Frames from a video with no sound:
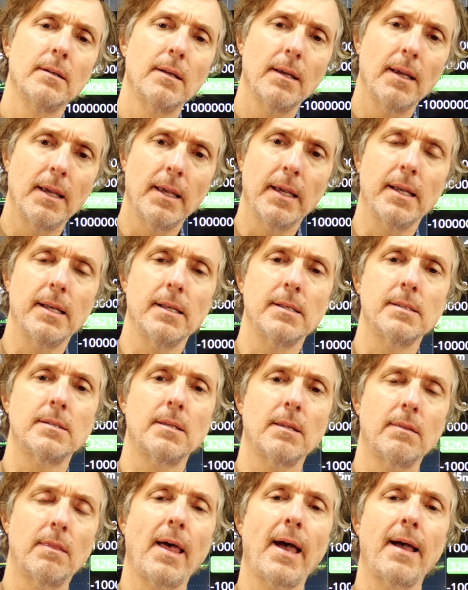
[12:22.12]

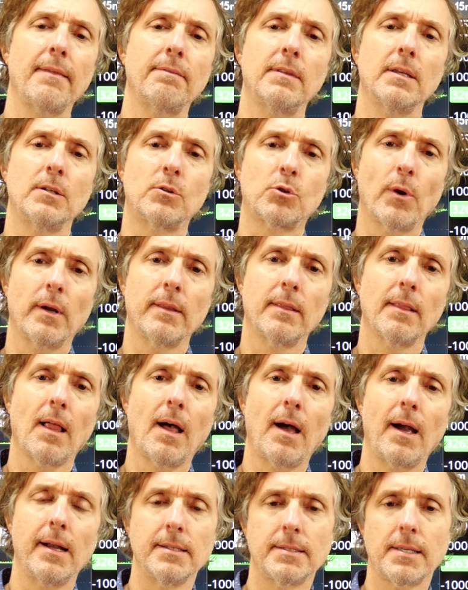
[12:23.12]
is that the trend
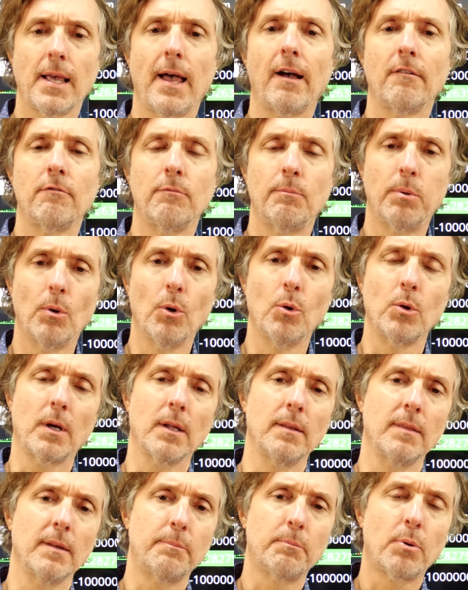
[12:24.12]
lines have
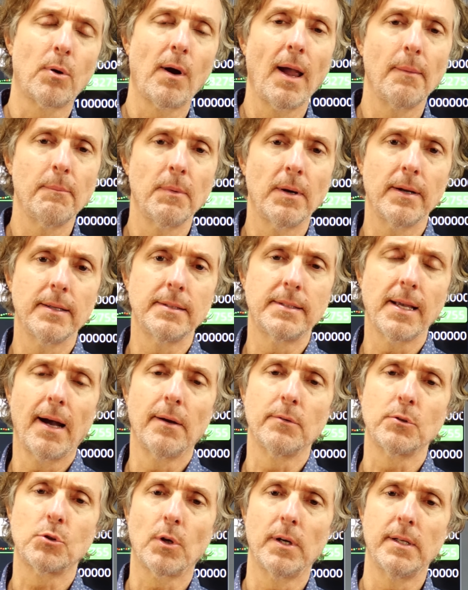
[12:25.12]
broken. The primary
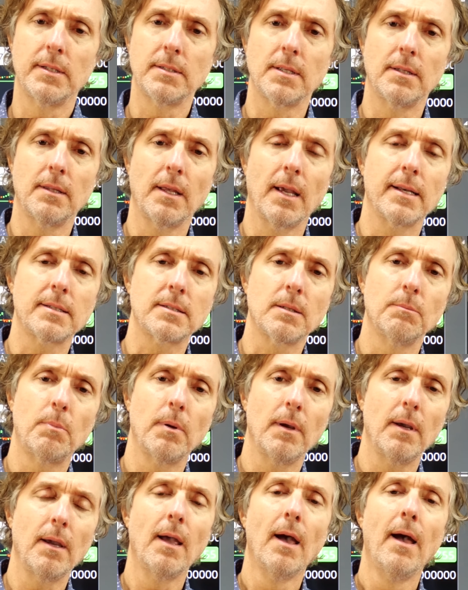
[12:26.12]
downtrends in the
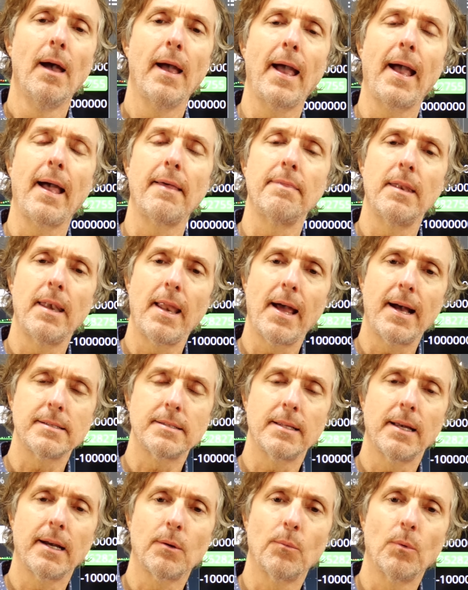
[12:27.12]
S&P and the
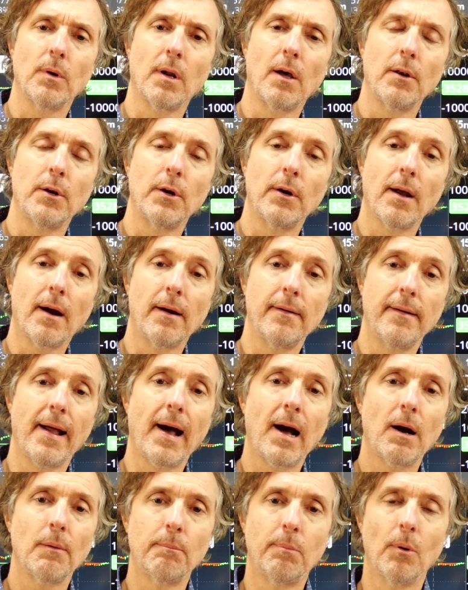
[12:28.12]
Nasdaq 100 are
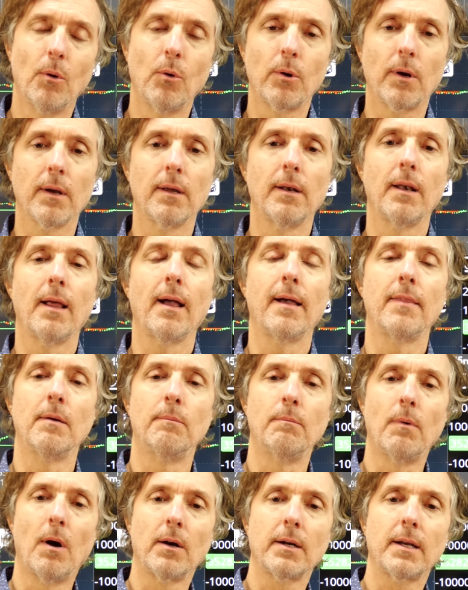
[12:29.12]
now broken, and the
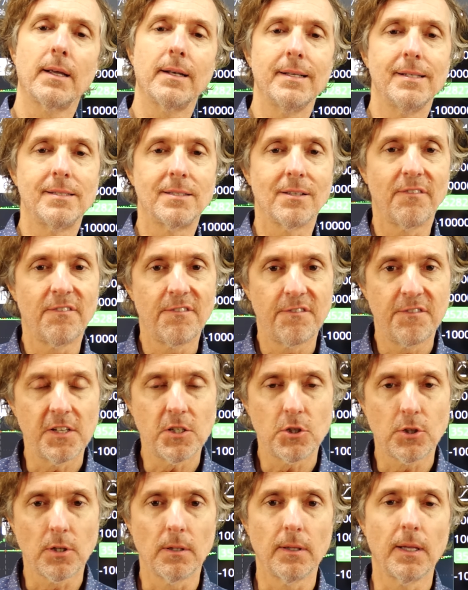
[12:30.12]
market is
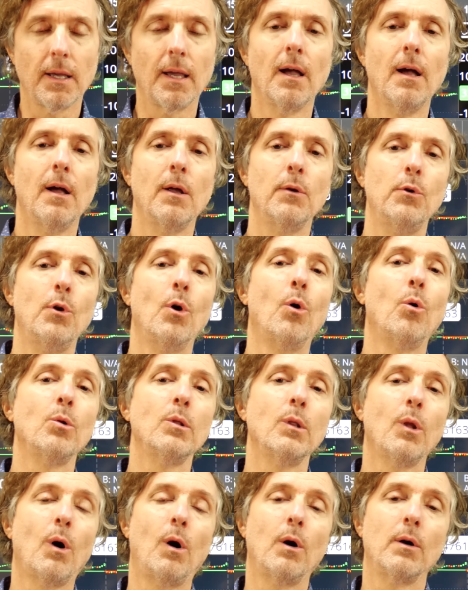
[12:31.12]
officially no
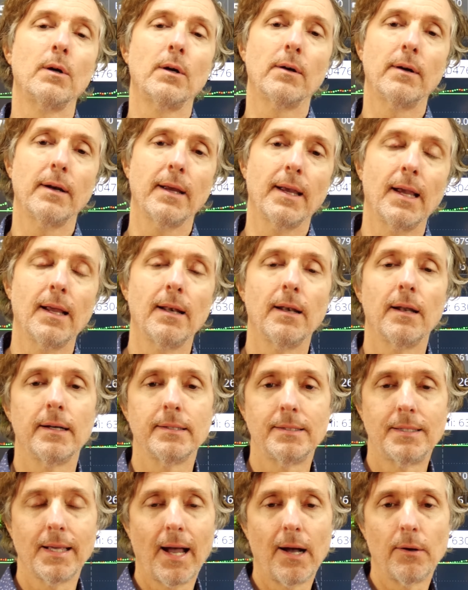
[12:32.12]
longer in a
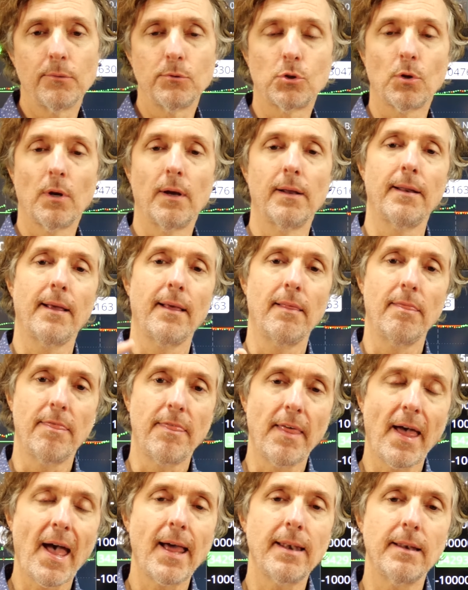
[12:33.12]
downtrend. And
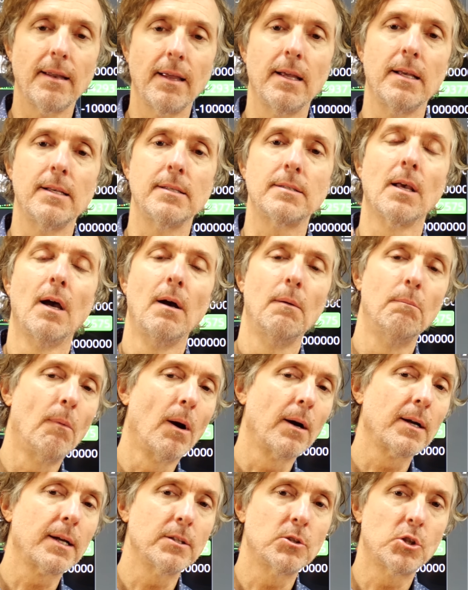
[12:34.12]
that is
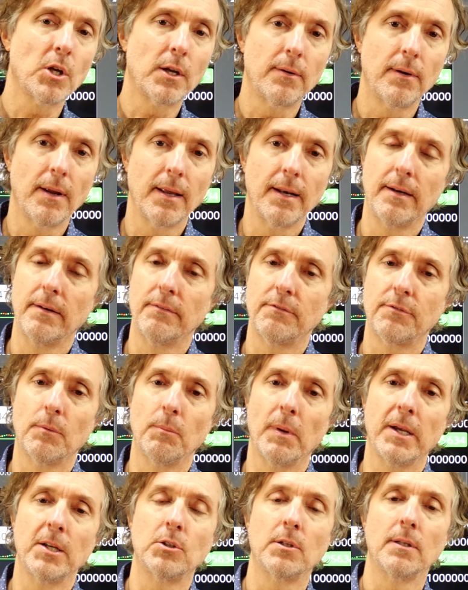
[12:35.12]
market-generated
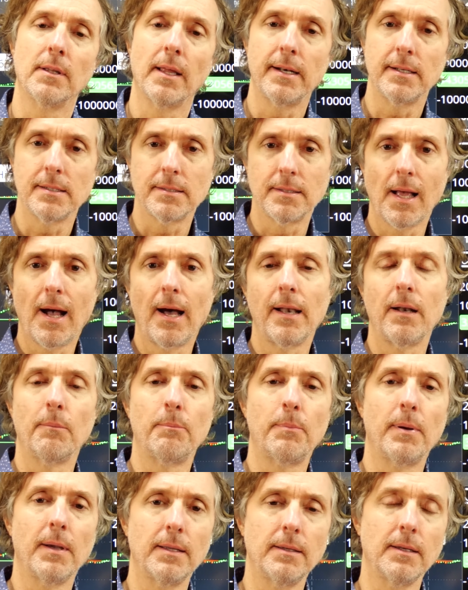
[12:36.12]
information. That is not
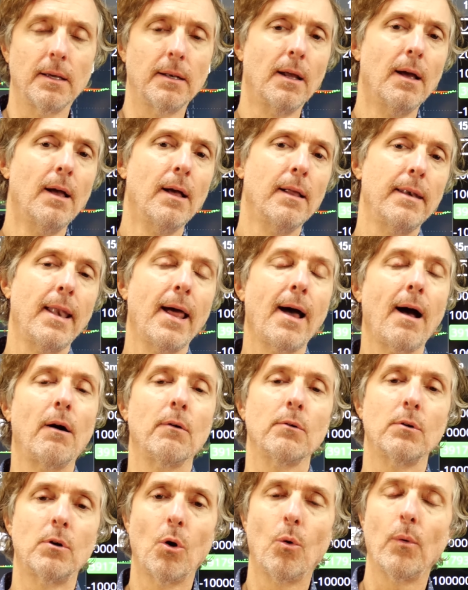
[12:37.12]
opinion.
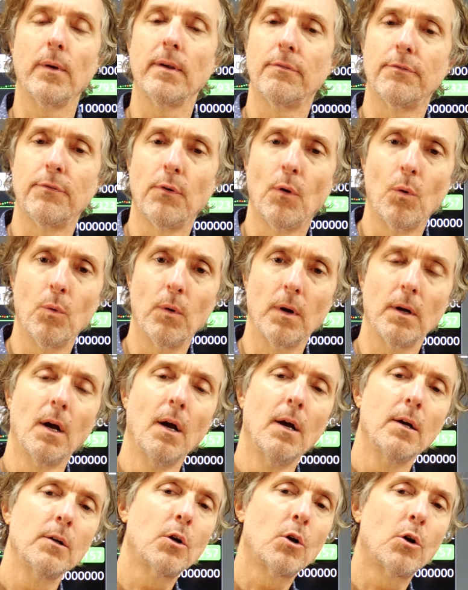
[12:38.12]
Now, going forward,
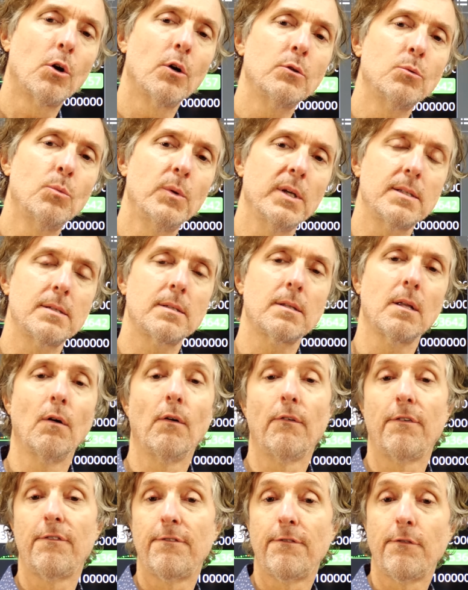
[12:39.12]
could we
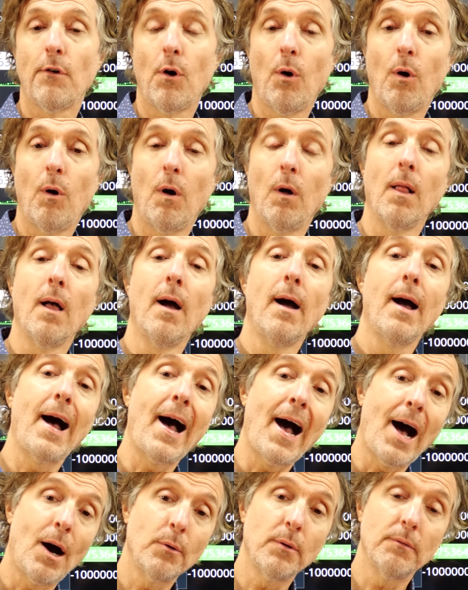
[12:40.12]
still fall
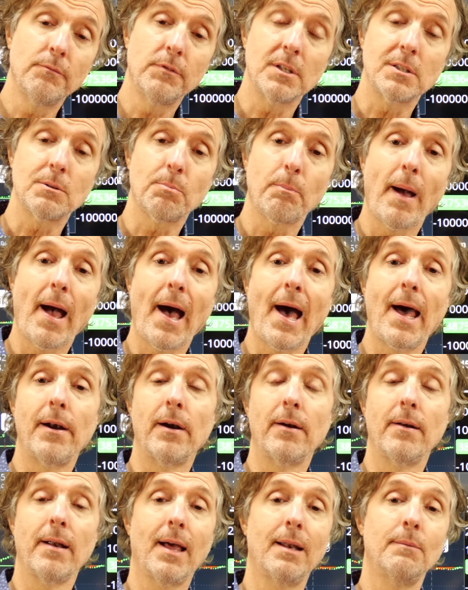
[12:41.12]
out of this
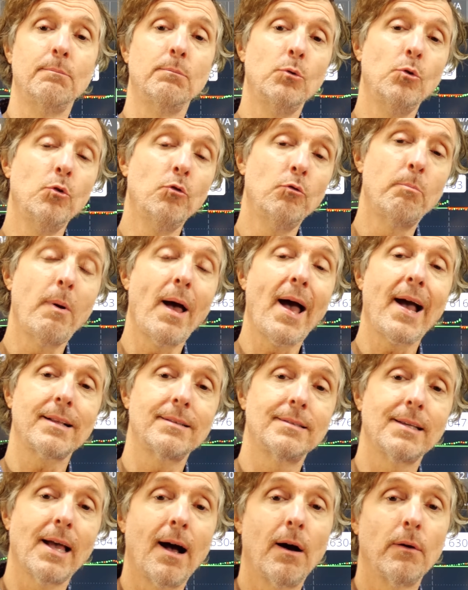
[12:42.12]
pattern and move
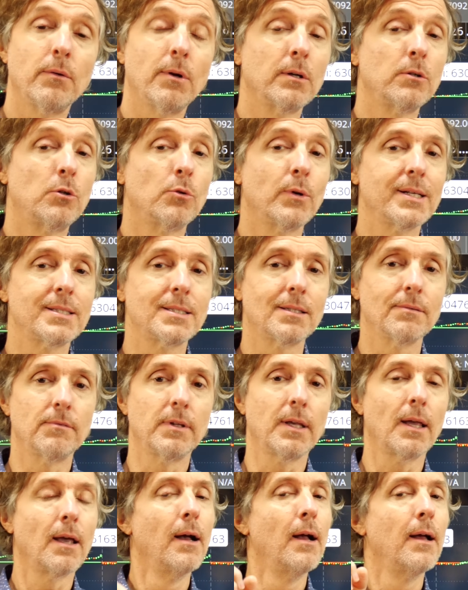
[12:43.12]
back down
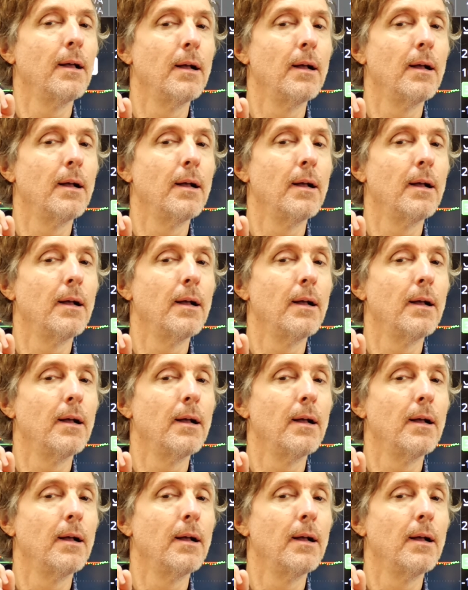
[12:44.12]
aggressively?